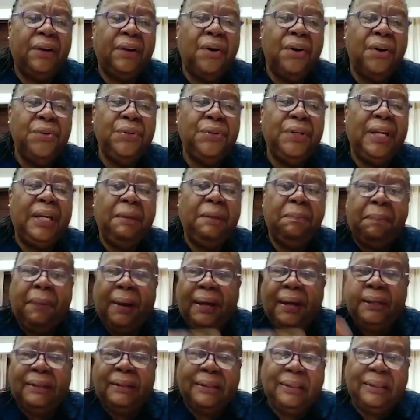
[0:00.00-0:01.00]
only,
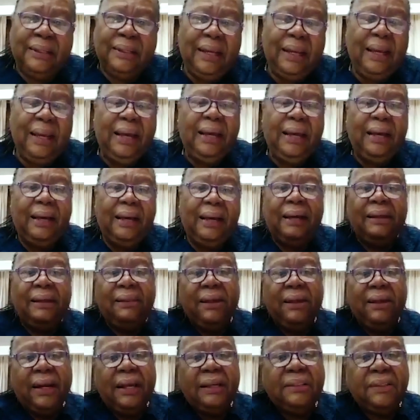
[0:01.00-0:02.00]
but
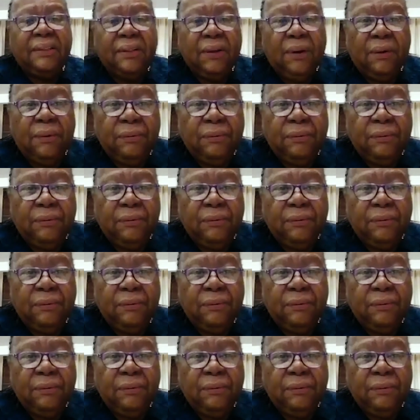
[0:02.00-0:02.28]
the rest